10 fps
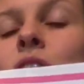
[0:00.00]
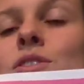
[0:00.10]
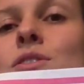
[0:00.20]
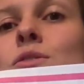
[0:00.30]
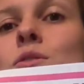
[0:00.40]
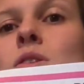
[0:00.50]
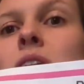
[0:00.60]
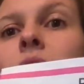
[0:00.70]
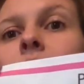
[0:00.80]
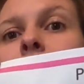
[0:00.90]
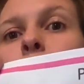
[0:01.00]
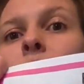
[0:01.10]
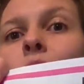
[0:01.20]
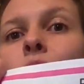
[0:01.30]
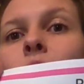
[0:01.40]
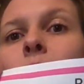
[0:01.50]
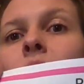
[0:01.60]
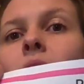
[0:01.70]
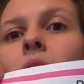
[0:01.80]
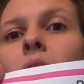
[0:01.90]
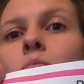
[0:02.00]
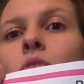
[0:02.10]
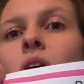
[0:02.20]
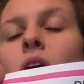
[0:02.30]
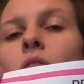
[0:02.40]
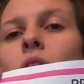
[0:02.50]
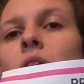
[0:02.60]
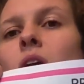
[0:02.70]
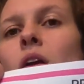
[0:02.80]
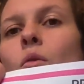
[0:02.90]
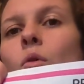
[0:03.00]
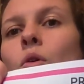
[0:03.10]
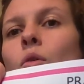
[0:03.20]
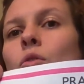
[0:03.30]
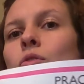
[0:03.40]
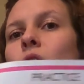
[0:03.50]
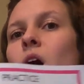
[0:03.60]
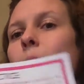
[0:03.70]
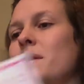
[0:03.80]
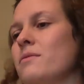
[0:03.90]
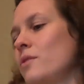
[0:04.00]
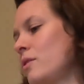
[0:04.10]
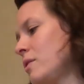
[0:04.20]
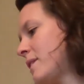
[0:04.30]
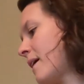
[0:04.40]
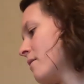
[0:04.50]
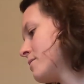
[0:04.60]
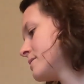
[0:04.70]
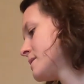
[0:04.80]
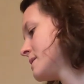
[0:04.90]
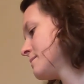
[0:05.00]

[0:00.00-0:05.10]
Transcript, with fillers: to take this book out from the library or order a copy for yourself.